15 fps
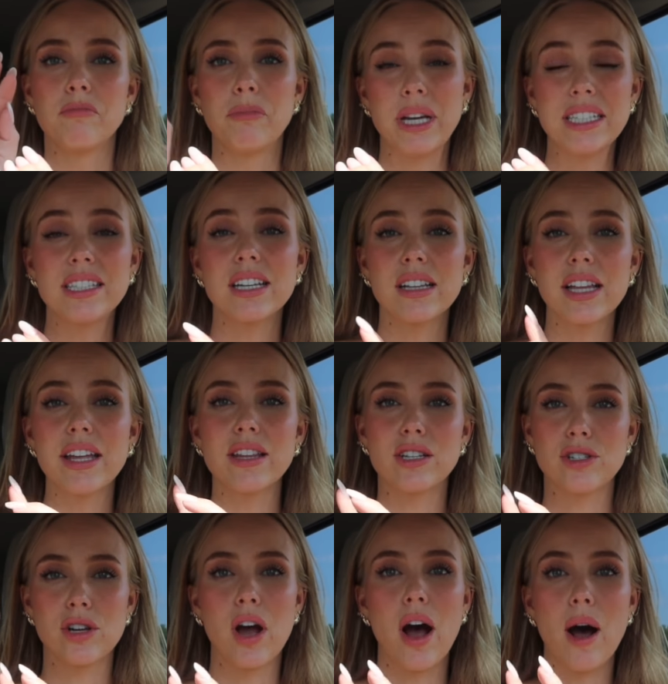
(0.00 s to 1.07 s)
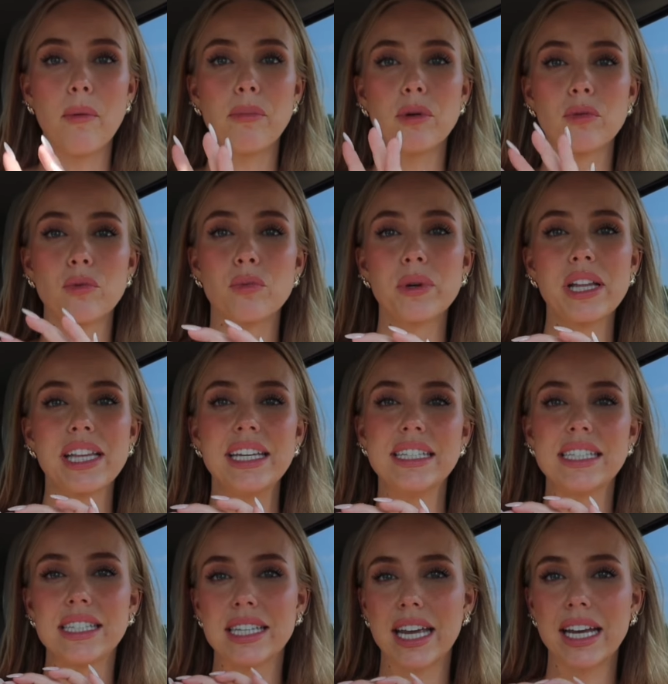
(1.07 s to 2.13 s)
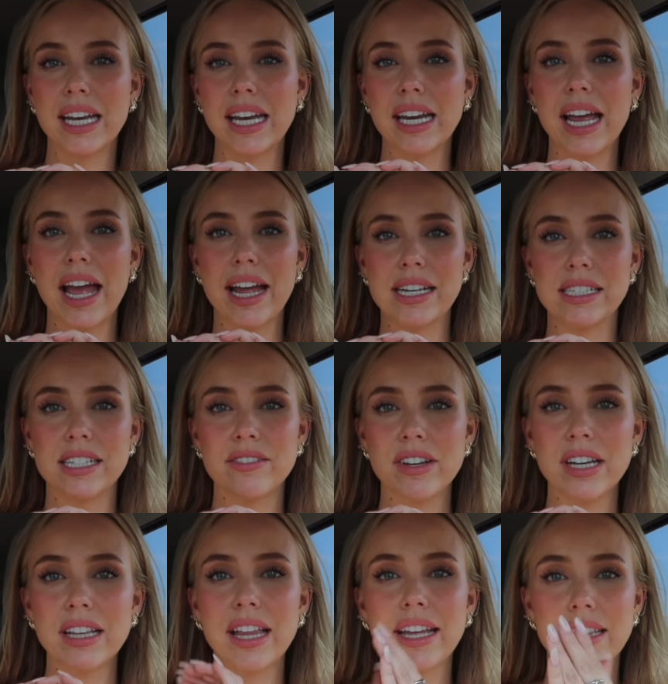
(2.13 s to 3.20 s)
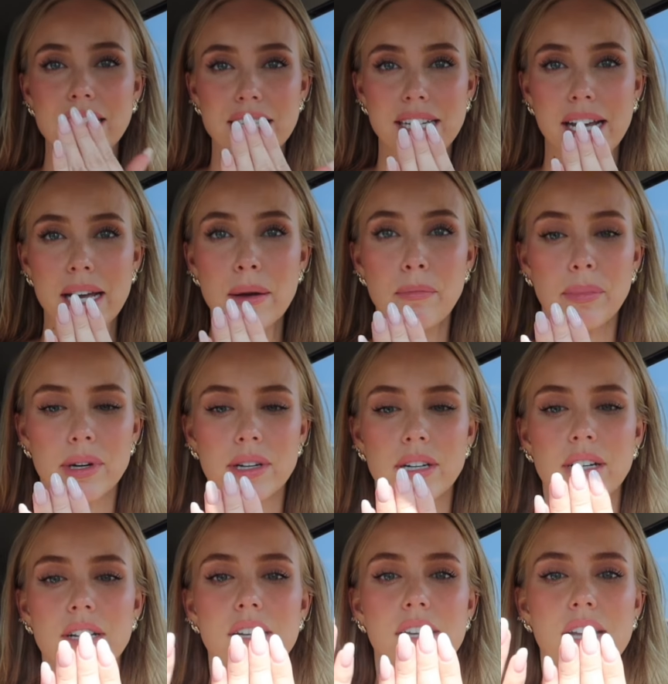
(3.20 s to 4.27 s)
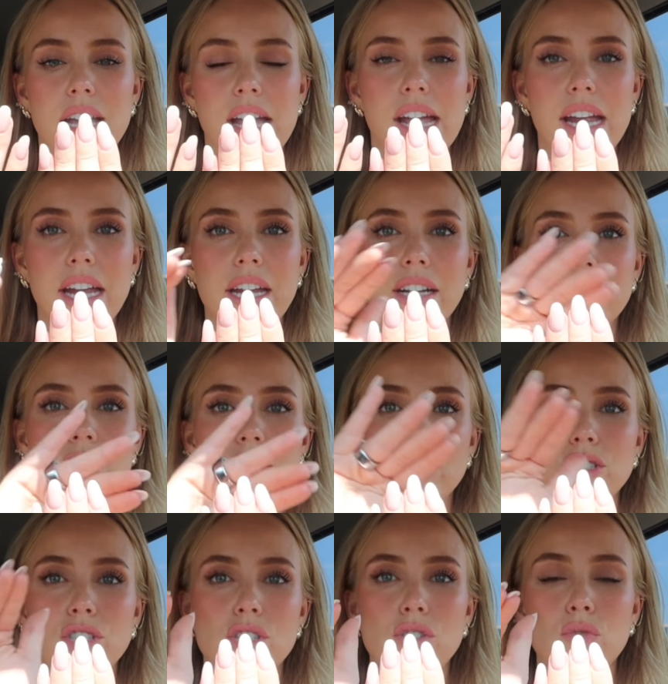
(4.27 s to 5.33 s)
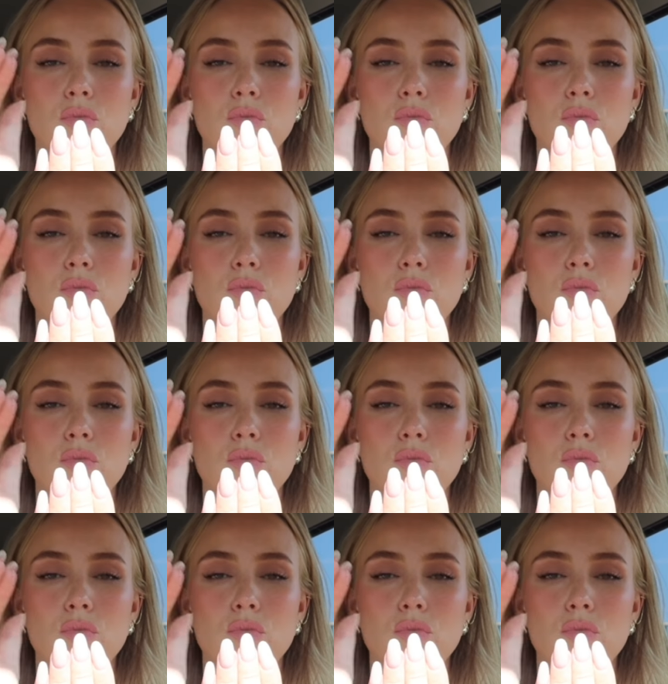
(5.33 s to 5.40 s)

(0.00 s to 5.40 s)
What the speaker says: basically the top really skinny end of it, like the tip, and just